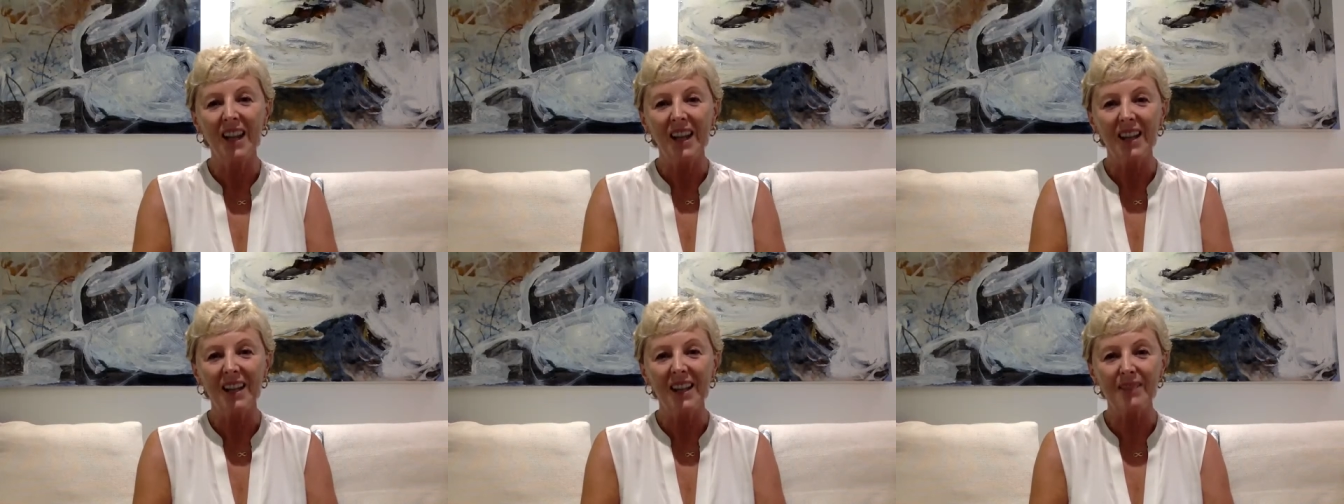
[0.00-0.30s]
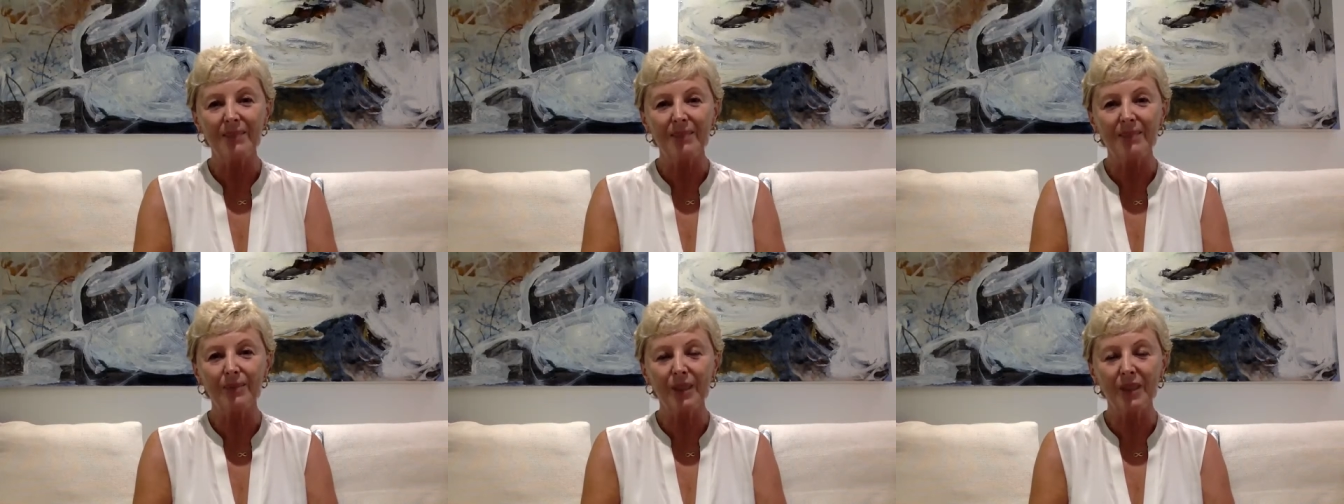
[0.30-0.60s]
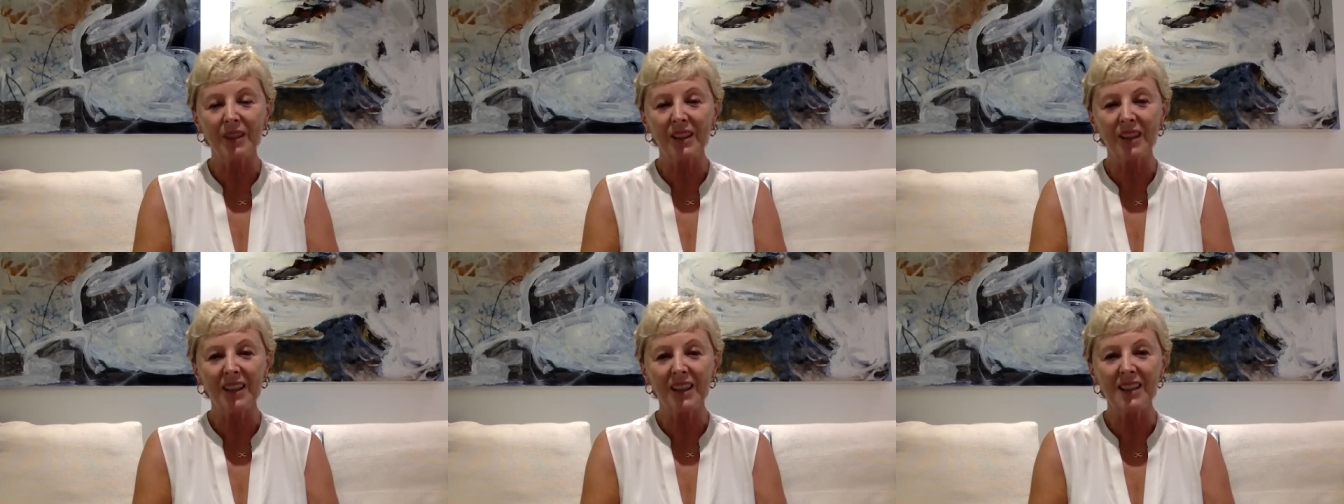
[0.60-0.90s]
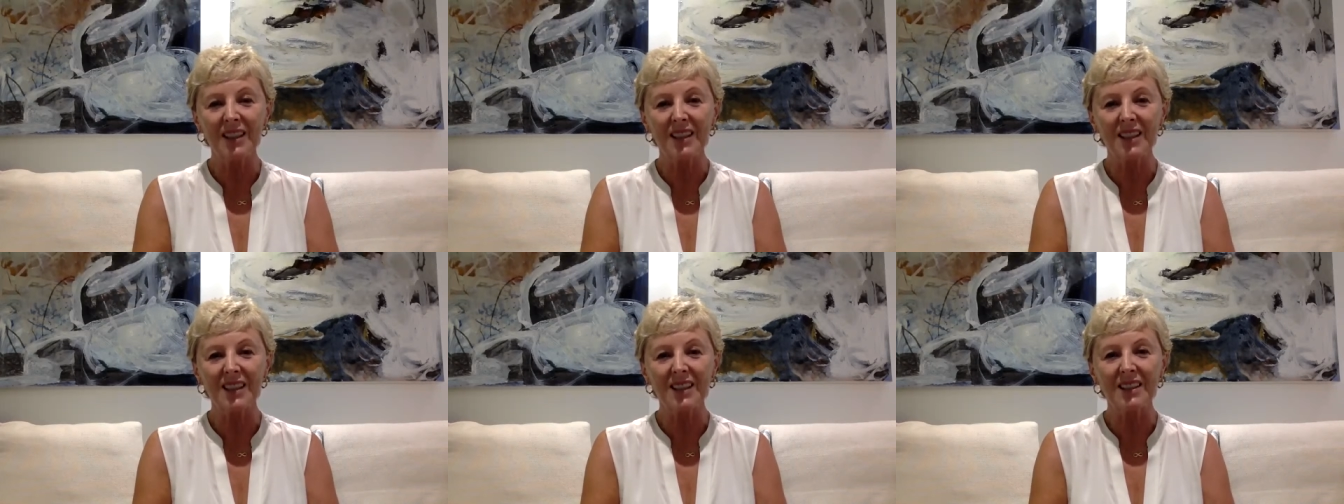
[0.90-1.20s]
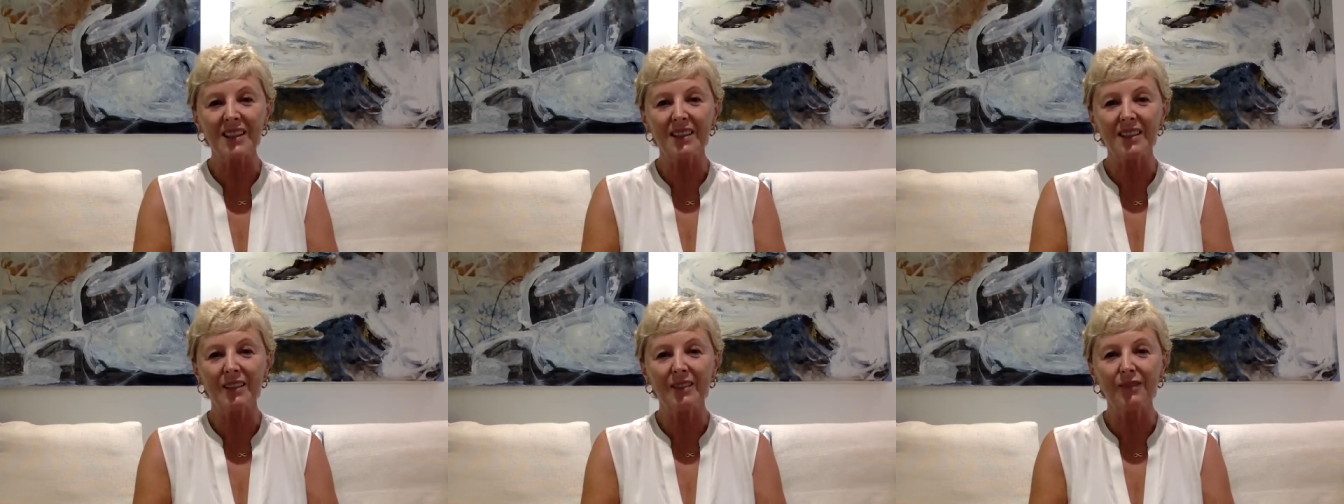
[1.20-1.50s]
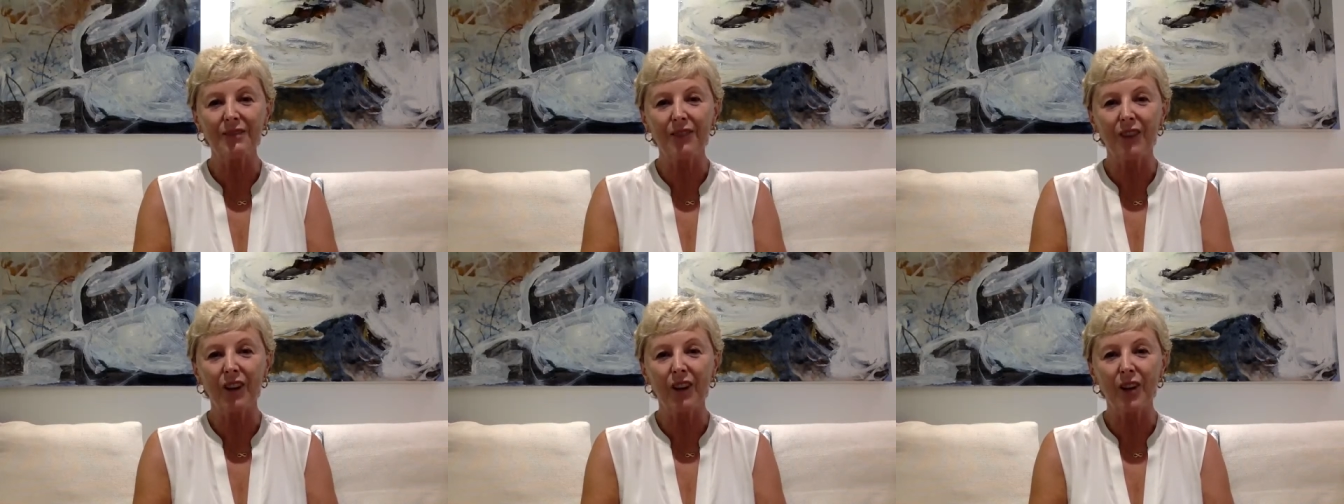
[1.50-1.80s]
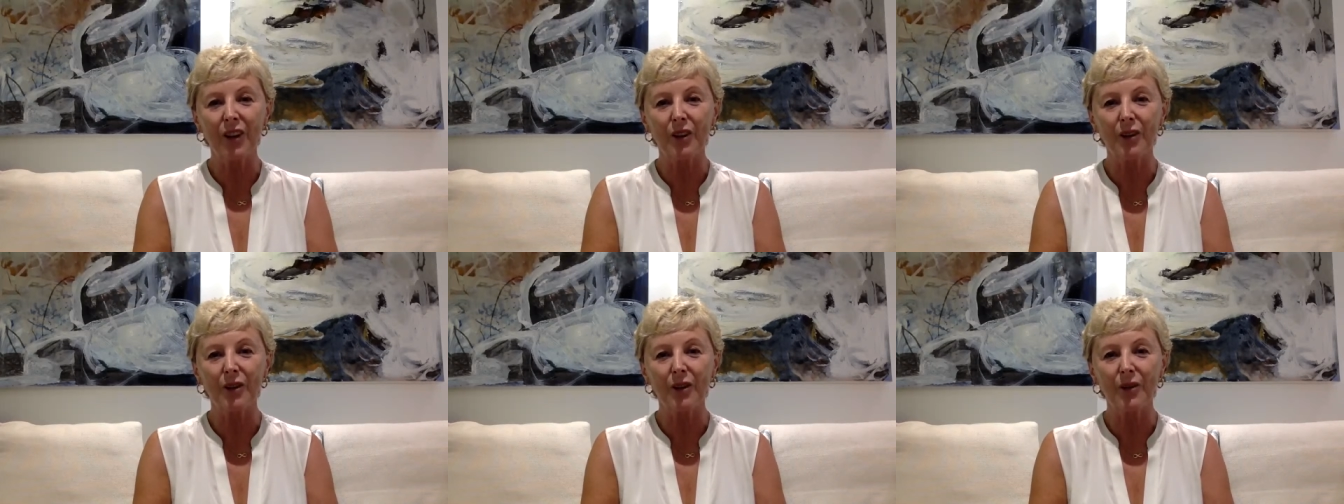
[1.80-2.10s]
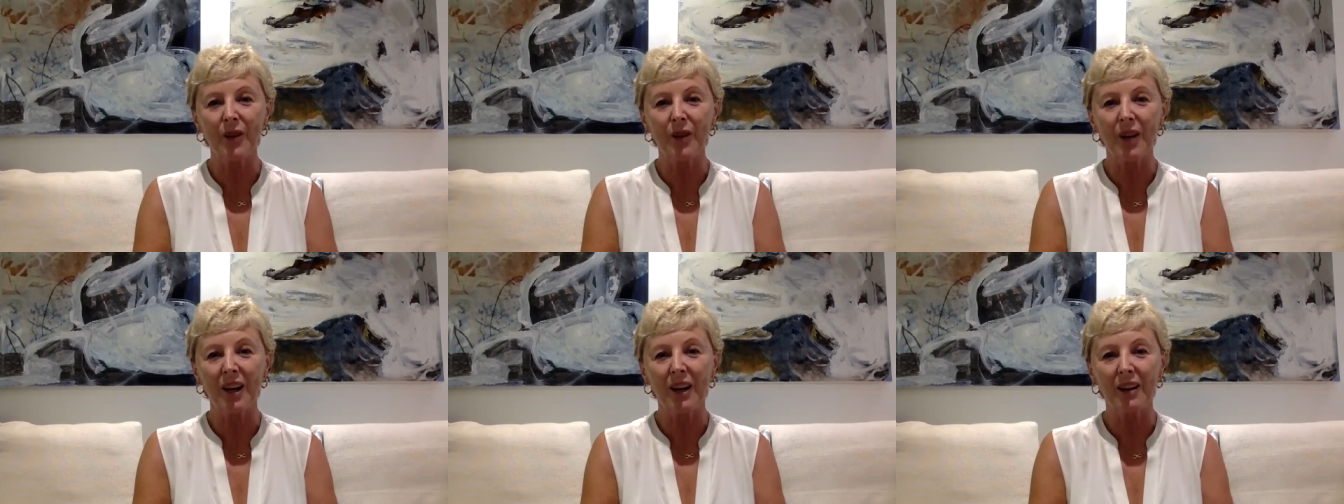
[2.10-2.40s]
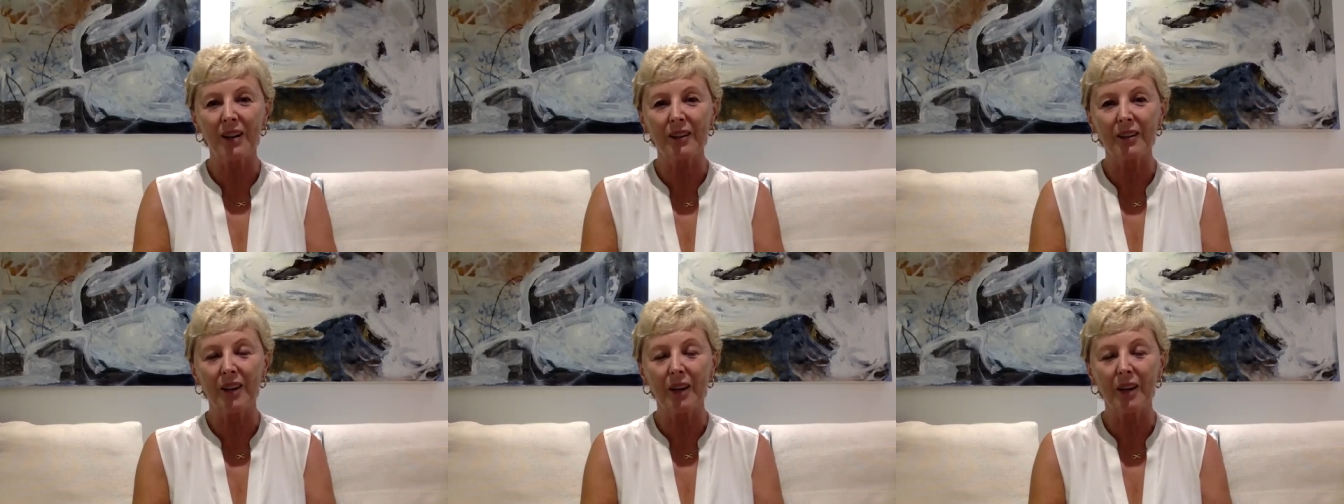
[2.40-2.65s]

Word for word: is really just follow a